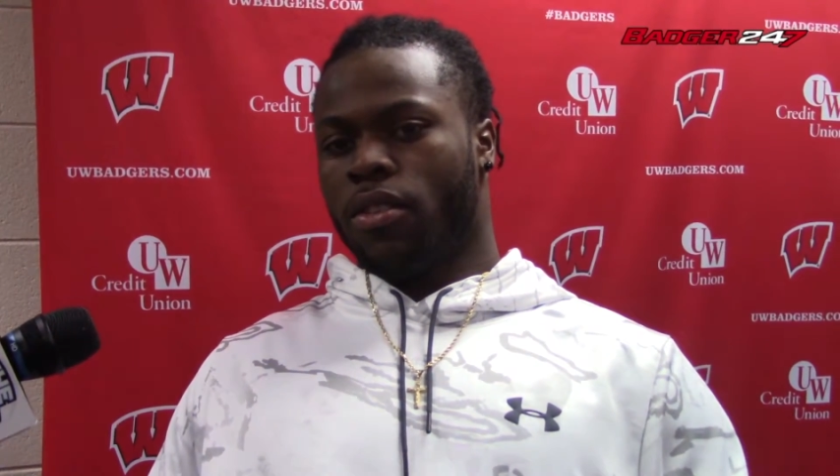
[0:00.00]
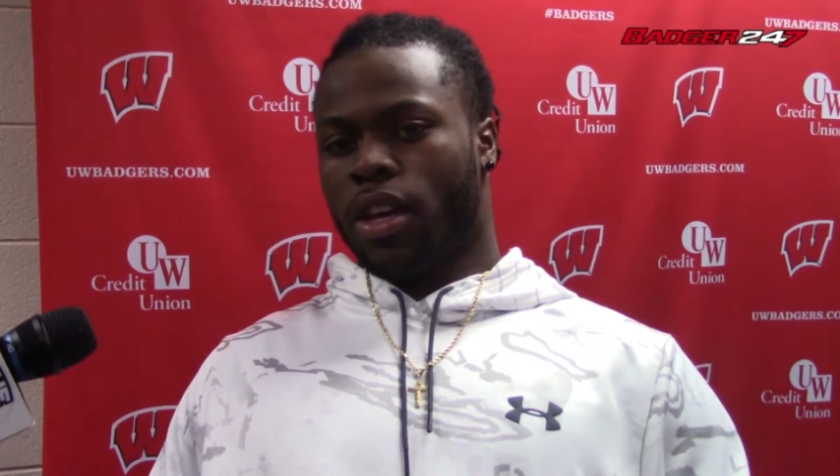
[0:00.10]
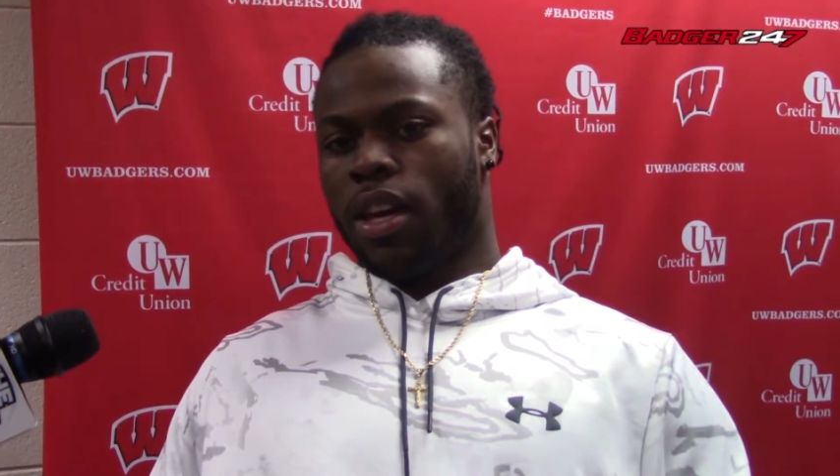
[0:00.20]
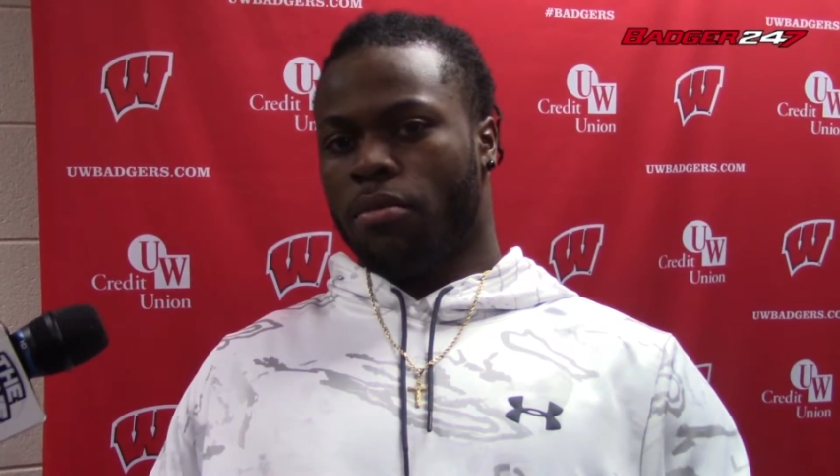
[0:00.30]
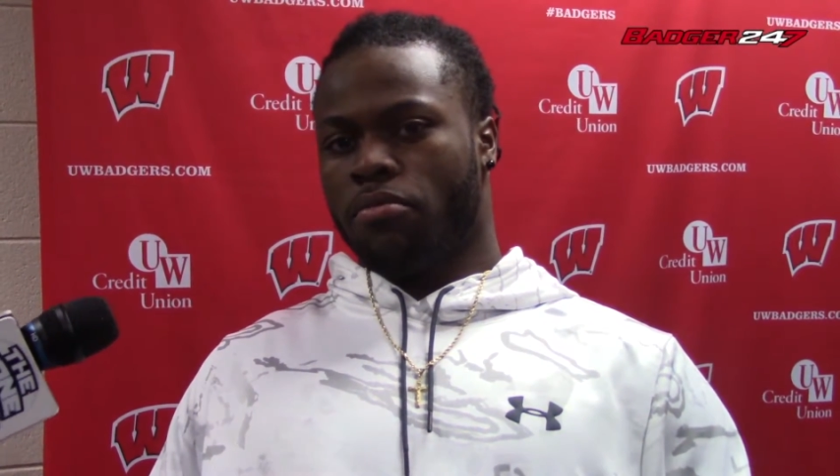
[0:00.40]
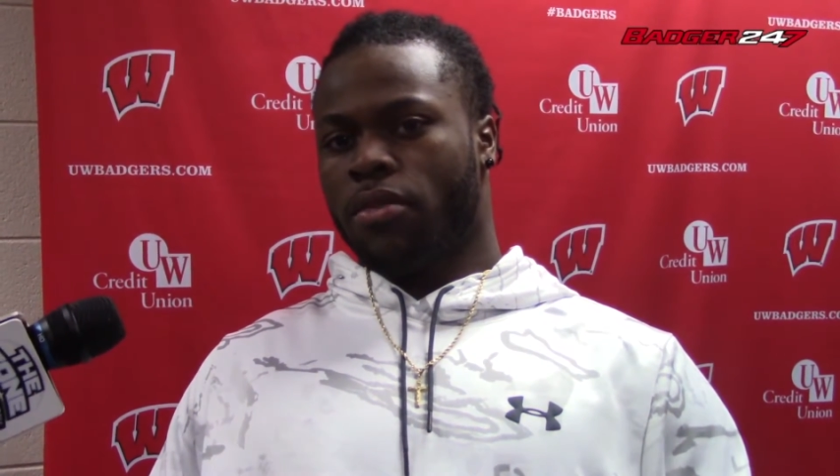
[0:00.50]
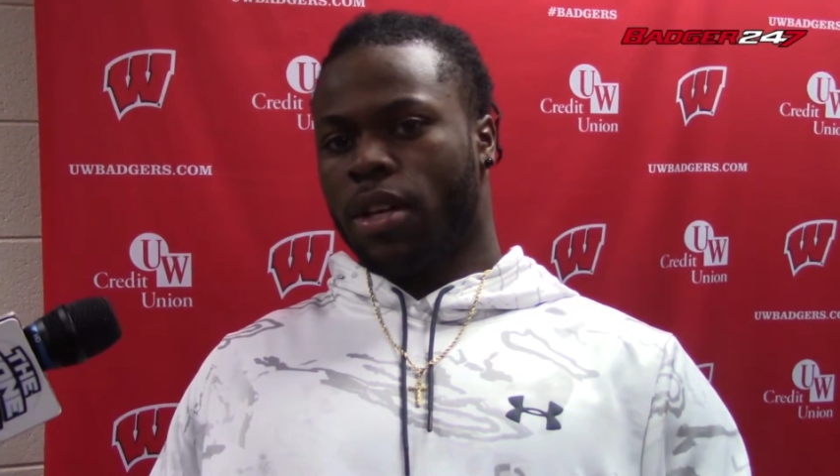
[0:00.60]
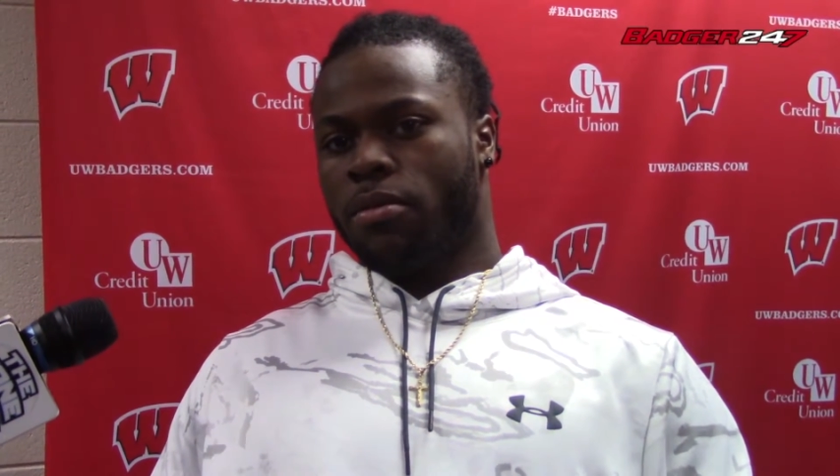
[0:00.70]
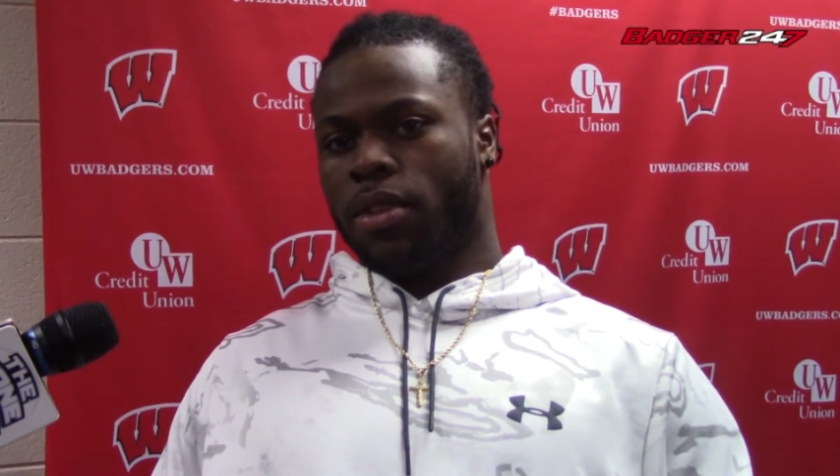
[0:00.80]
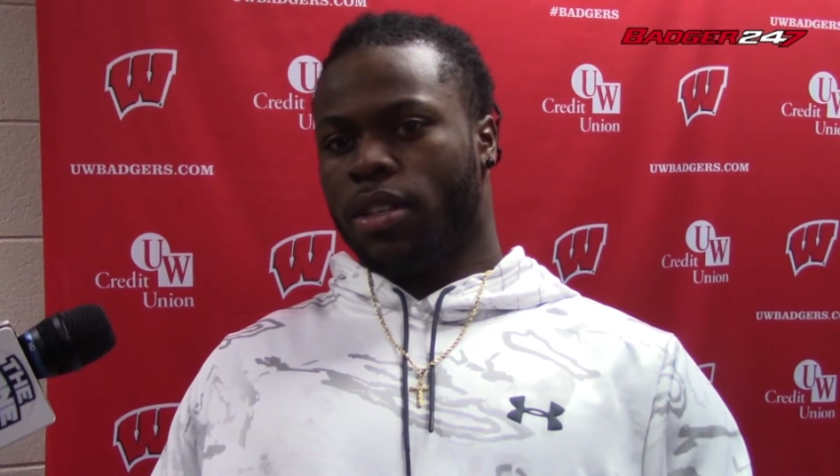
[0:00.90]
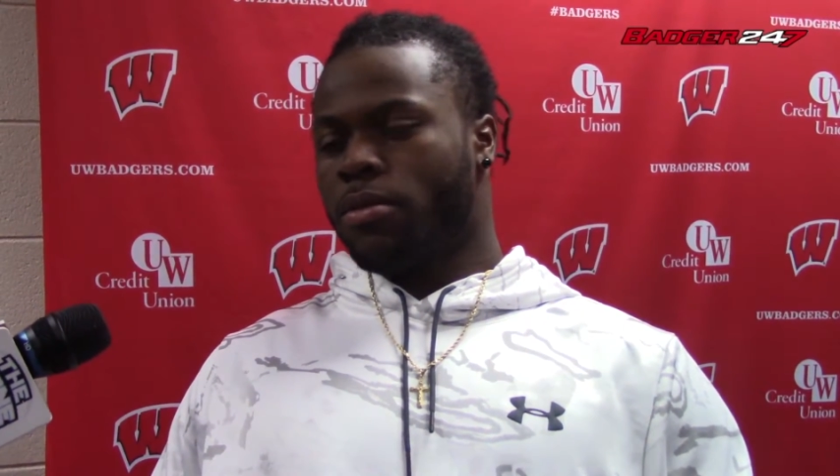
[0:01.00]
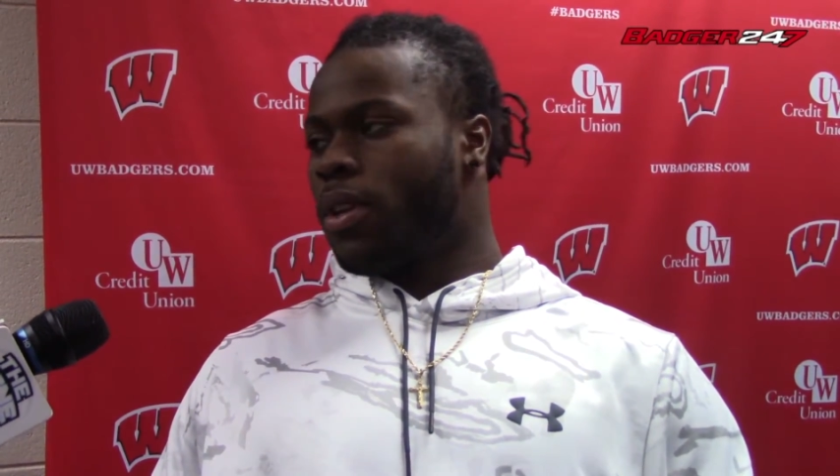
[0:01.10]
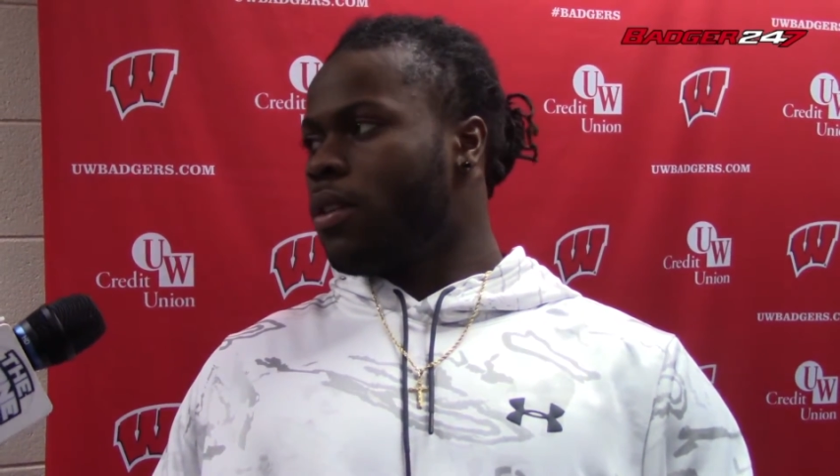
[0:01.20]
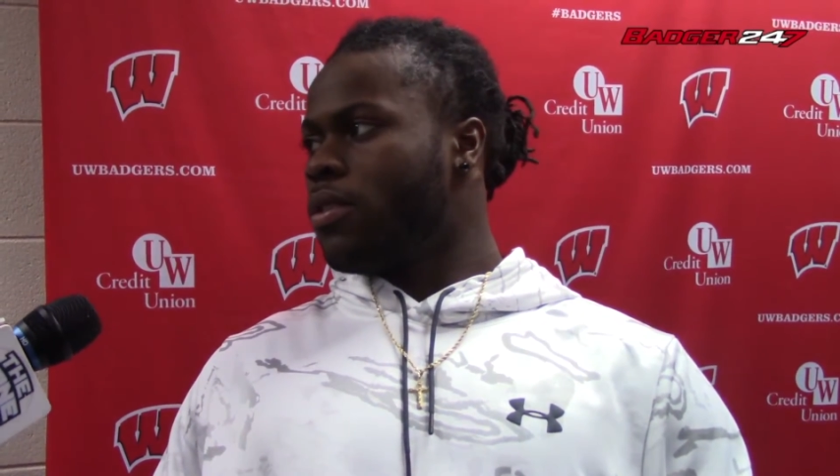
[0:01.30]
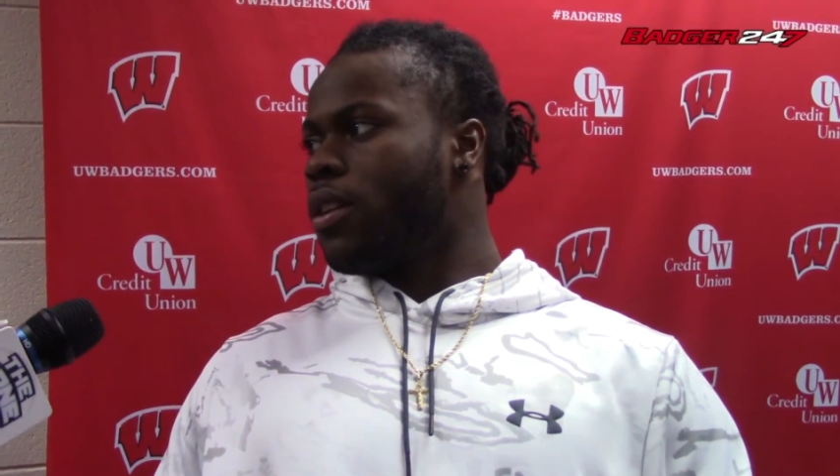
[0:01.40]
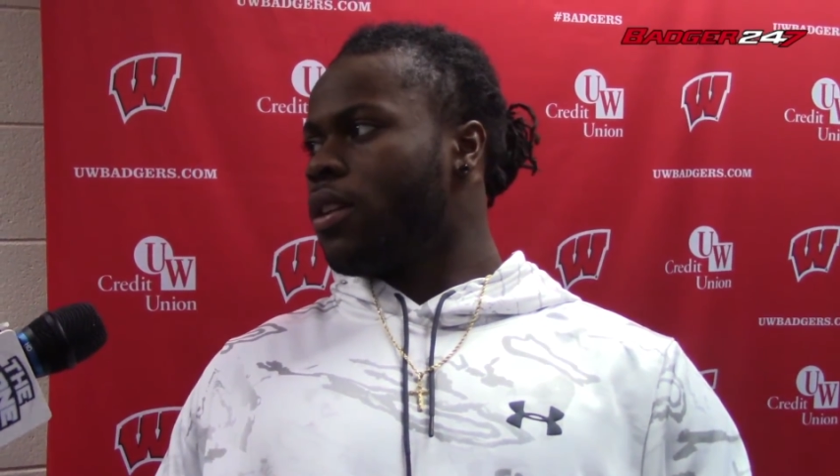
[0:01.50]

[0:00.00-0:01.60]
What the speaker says: whole game. That's what I'd say.